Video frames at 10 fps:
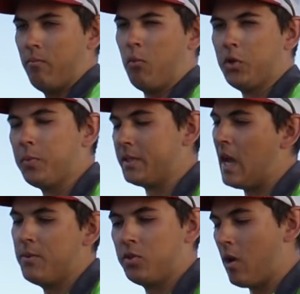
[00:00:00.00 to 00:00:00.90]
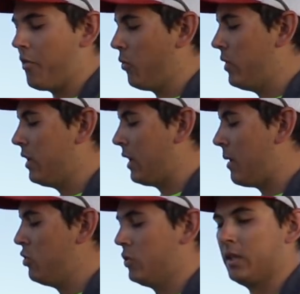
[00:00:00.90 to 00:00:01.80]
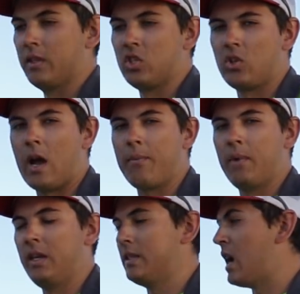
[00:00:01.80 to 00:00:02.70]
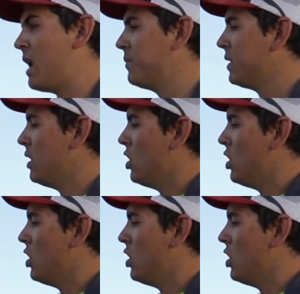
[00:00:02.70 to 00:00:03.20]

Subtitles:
multiple times throughout the week and I'm using this strap many times.